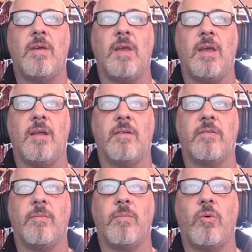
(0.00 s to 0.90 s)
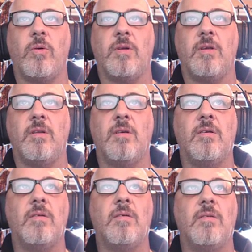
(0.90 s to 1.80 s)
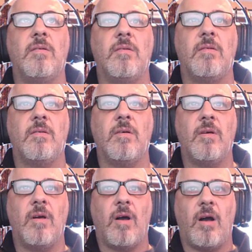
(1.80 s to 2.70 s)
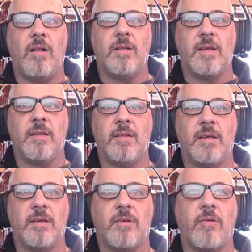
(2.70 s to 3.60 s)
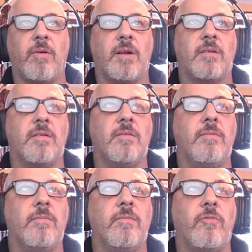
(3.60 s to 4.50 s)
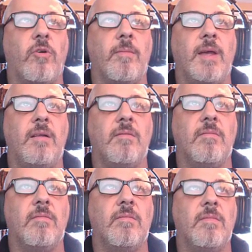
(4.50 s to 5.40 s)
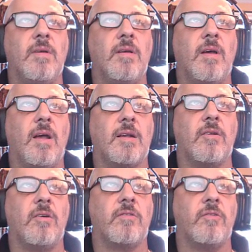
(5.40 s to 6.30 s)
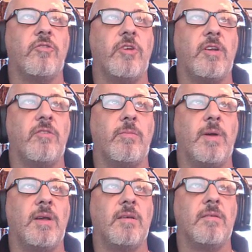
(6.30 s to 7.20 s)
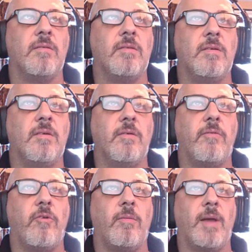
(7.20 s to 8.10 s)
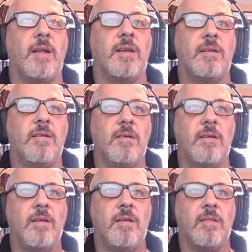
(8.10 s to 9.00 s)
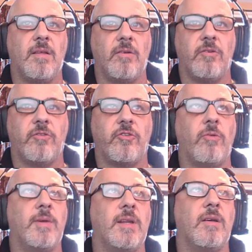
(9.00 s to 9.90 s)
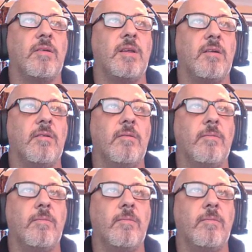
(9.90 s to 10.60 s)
And it's imported all in the correct format. I can also change my formatting that it'll show me down here.